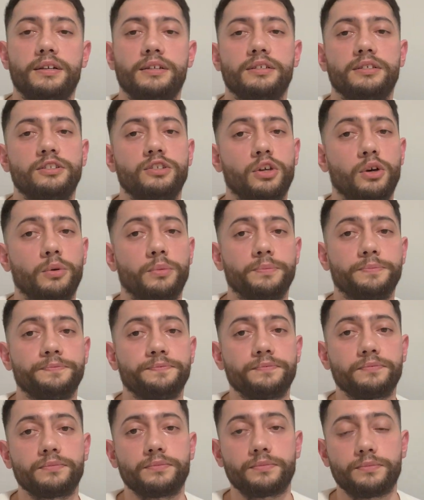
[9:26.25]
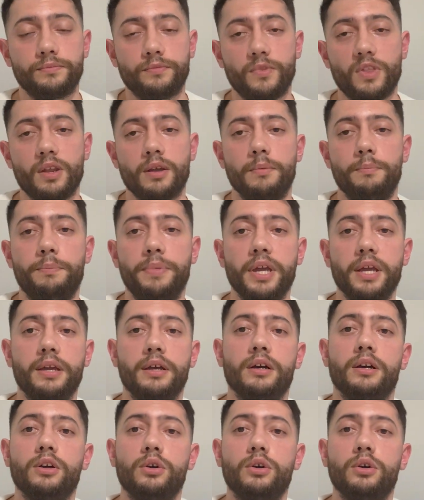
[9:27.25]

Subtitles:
So pick a